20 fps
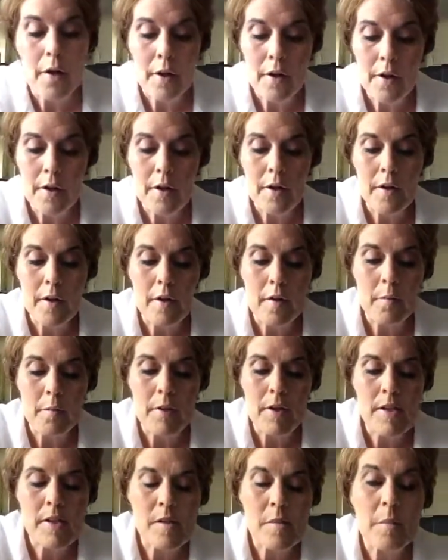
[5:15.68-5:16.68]

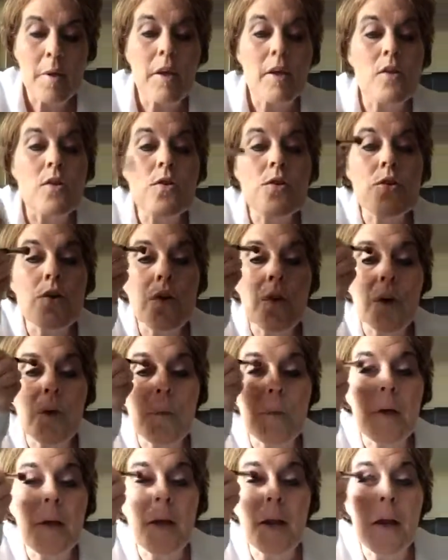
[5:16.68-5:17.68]
Let's make sure
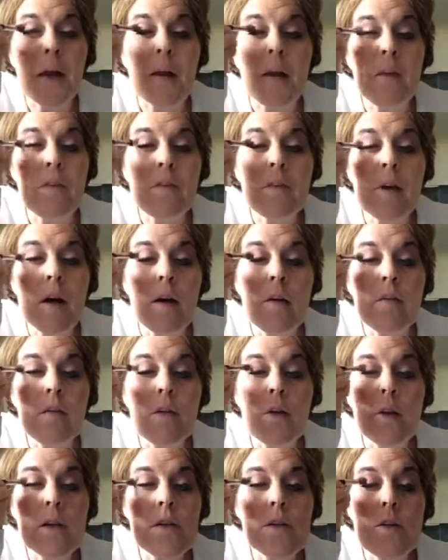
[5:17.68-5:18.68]
we get enough
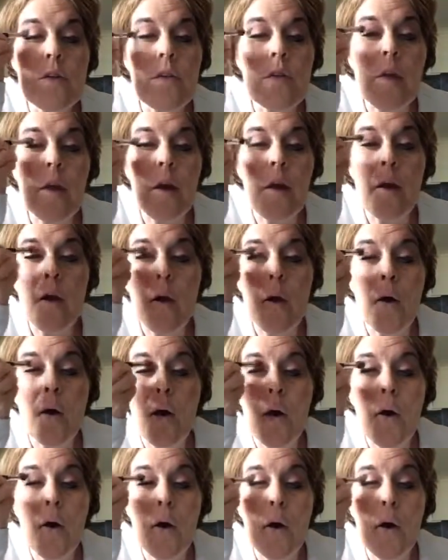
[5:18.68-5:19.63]
coverage there.